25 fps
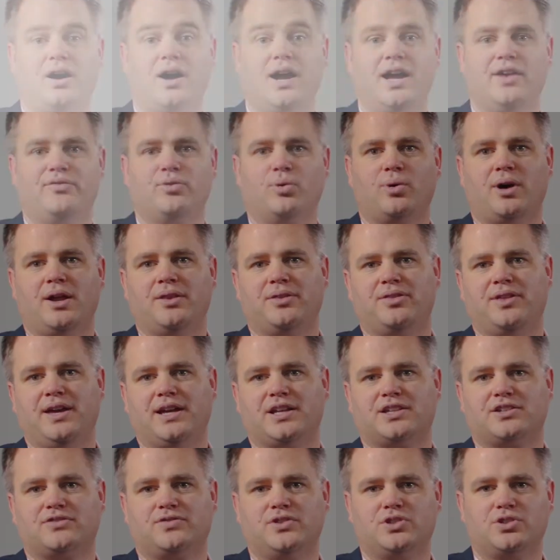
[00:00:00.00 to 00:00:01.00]
Hi everyone,
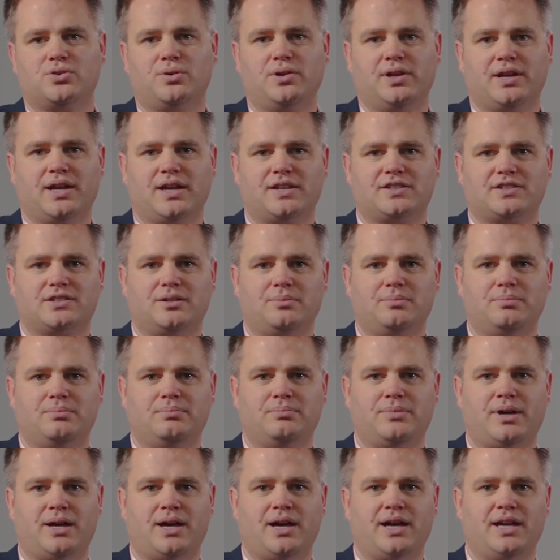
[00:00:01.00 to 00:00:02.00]
thanks for joining us.
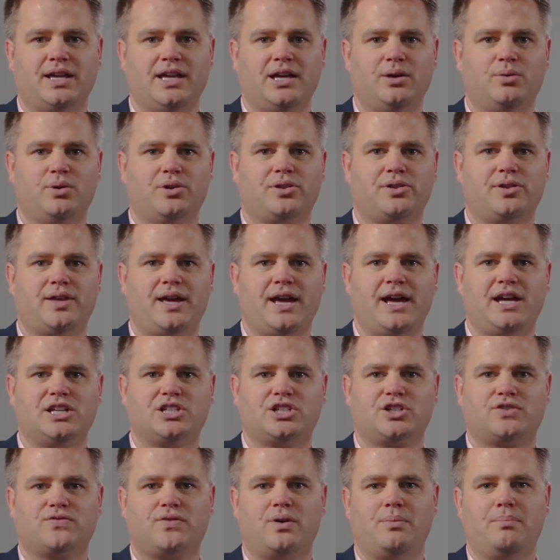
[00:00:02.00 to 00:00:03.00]
I'm here with
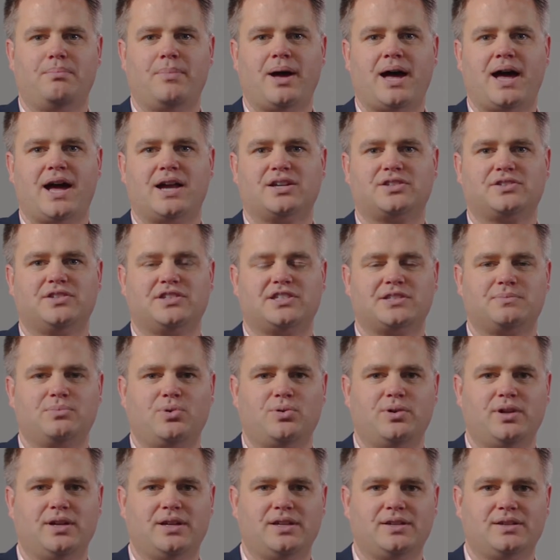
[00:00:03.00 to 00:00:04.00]
Ash from Marsh this
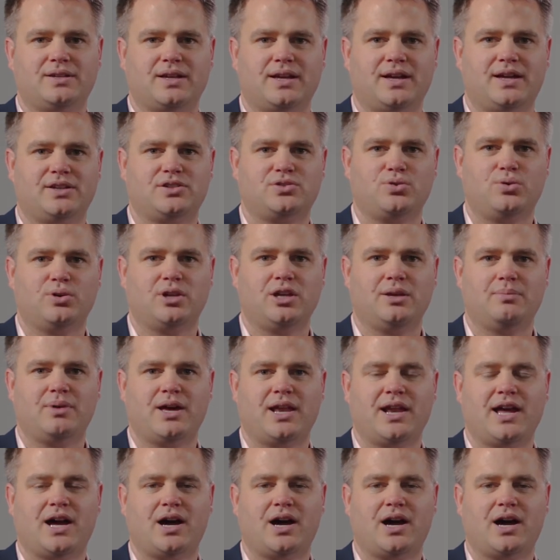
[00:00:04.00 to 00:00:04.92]
morning, talking about